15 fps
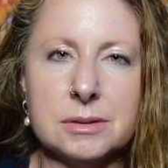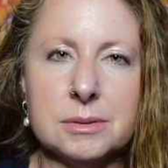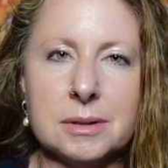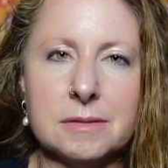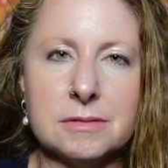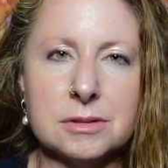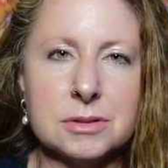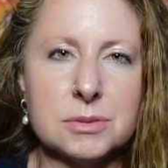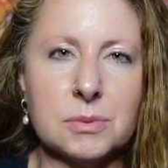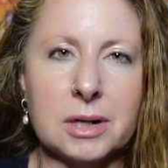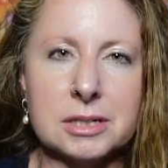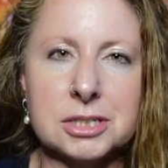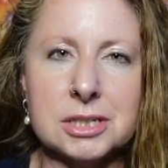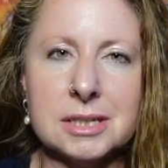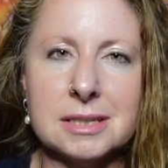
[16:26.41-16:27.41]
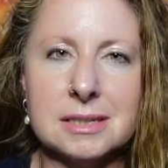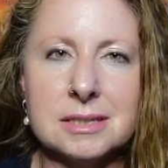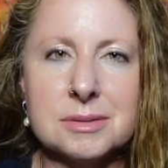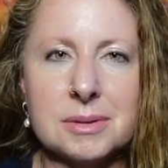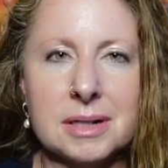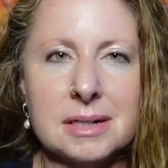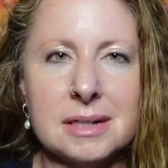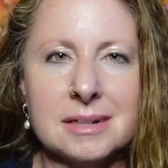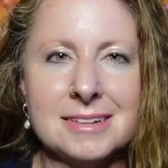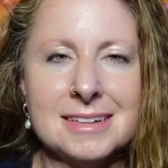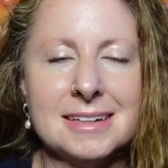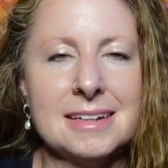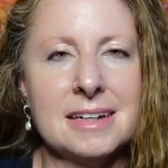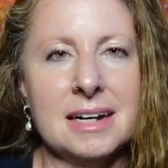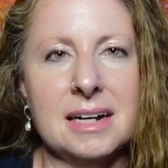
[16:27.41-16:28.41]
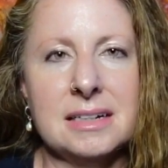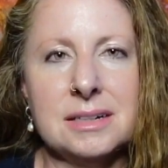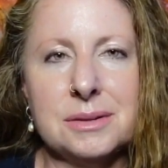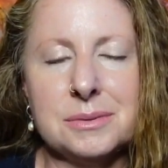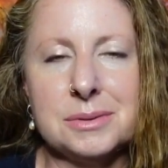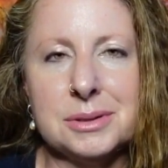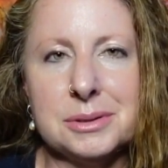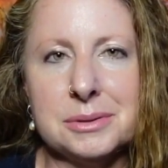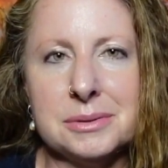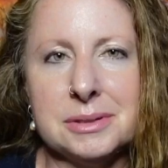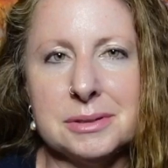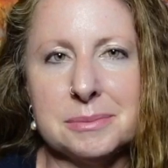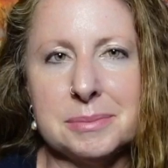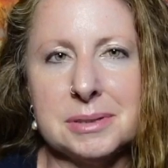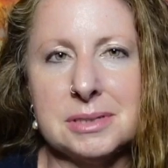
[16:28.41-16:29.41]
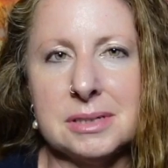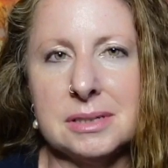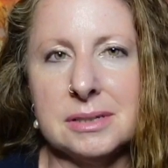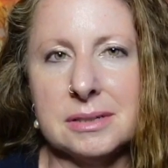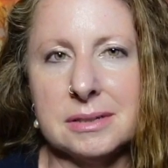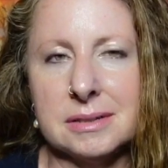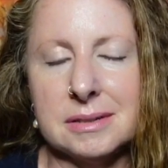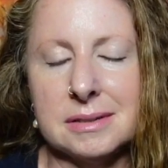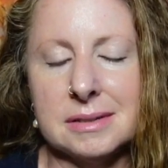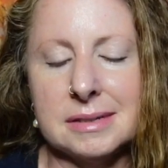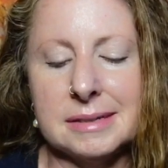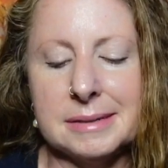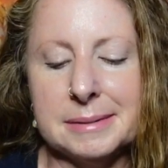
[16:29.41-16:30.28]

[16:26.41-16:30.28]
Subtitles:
Whoever's watching this right now, I don't know your particular